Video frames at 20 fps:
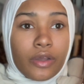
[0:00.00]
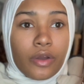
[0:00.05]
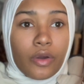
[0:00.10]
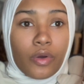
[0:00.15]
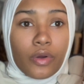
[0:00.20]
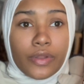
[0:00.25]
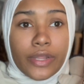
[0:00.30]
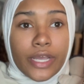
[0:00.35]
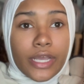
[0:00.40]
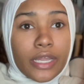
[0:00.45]

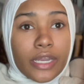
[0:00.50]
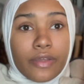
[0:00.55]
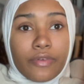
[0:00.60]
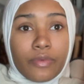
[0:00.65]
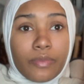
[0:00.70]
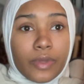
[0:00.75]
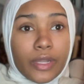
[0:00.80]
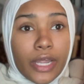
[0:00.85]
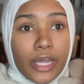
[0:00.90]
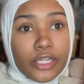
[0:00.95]
or they could even
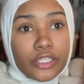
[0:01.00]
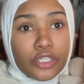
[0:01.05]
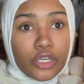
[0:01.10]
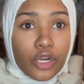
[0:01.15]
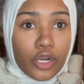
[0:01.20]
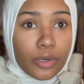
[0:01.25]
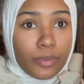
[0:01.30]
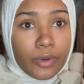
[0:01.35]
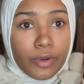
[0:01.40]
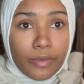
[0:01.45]
be like
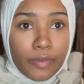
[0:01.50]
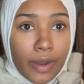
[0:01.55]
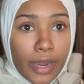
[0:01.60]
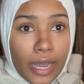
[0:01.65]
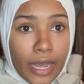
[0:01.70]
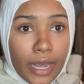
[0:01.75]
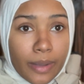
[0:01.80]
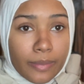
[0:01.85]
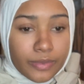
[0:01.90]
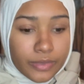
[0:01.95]
turban
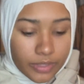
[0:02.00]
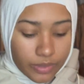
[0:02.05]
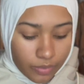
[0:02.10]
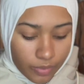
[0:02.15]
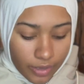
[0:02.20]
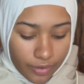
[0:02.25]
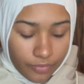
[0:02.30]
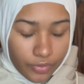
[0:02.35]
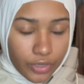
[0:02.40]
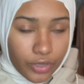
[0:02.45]
wraps,
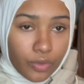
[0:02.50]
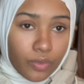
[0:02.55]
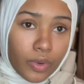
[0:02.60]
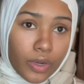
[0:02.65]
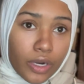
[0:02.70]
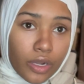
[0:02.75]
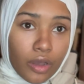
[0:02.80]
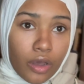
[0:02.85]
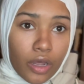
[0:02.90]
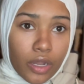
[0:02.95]
whatever you want
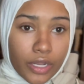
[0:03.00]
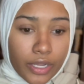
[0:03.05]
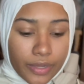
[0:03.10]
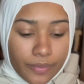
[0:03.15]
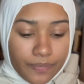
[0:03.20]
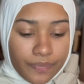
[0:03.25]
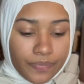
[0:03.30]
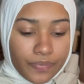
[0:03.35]
to call it.